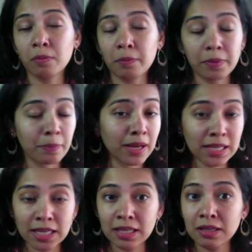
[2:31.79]

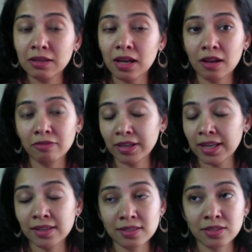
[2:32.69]
money,
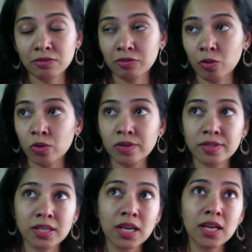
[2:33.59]
finances, of
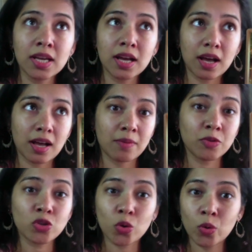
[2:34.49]
course,
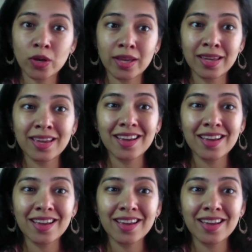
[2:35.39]
joy,